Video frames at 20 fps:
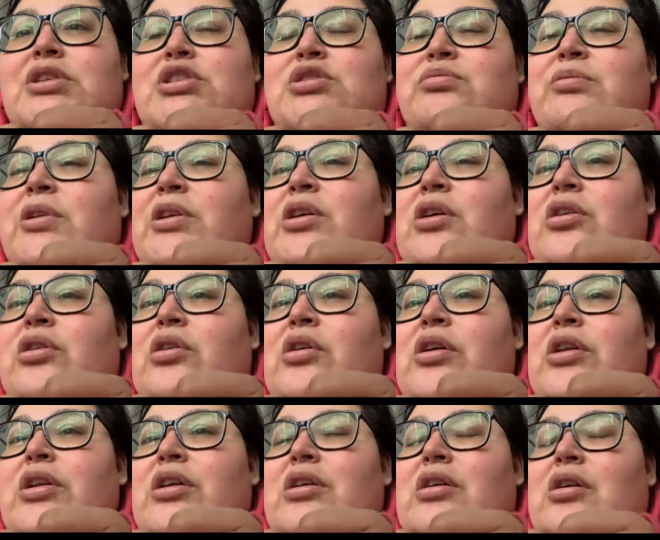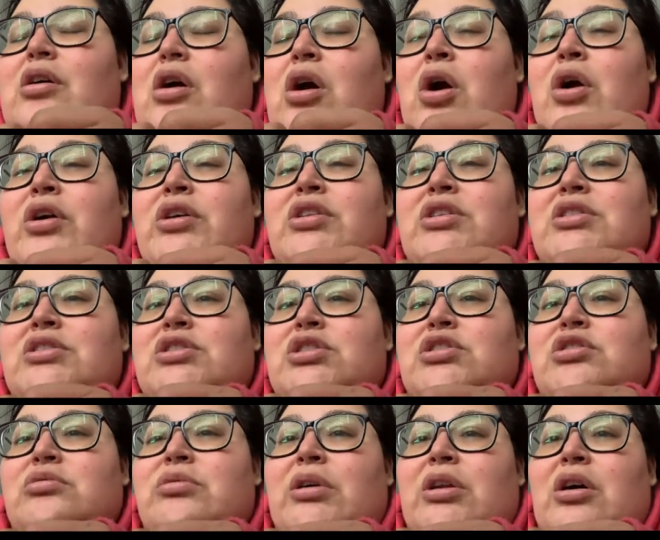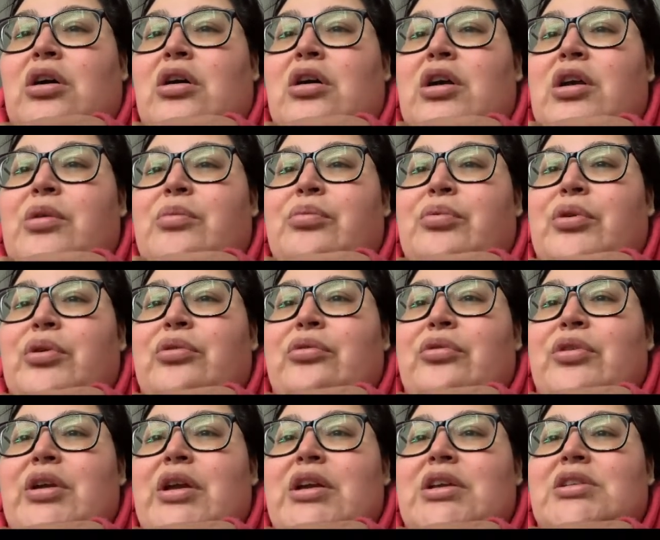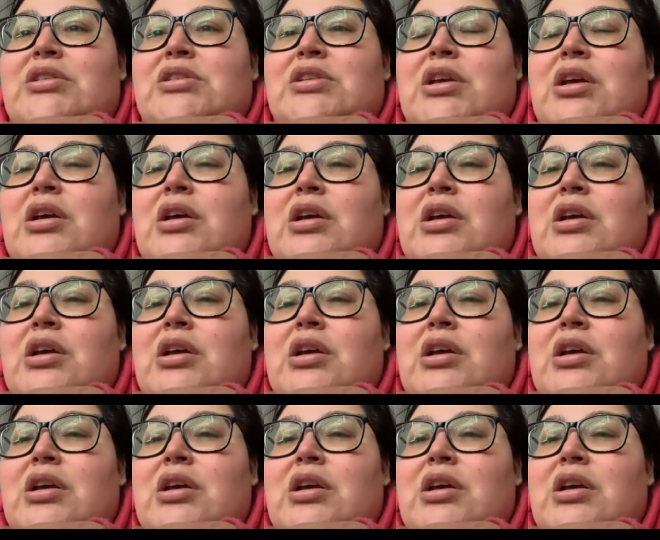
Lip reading: really aren't hard to do at all in Procreate.